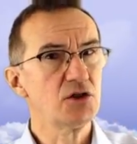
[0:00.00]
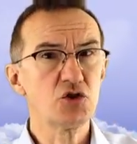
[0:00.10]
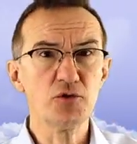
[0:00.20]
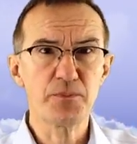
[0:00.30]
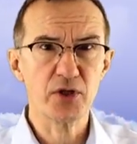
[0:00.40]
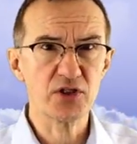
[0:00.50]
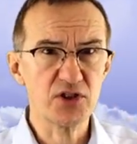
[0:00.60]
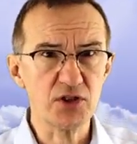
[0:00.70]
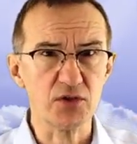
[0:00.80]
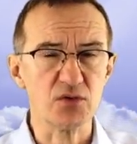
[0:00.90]
to
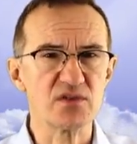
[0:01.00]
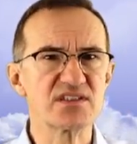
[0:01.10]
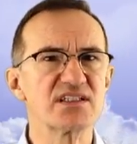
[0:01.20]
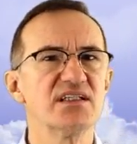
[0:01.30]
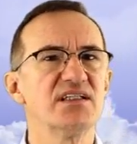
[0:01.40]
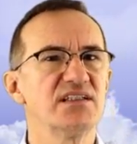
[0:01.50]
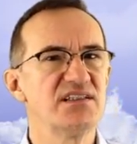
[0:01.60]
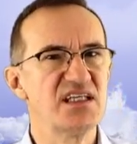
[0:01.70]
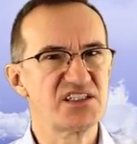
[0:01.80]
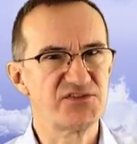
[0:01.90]
produce
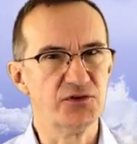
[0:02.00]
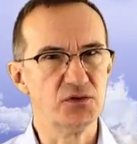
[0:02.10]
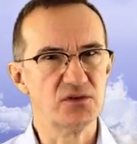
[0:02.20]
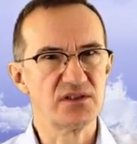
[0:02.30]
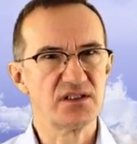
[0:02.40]
this food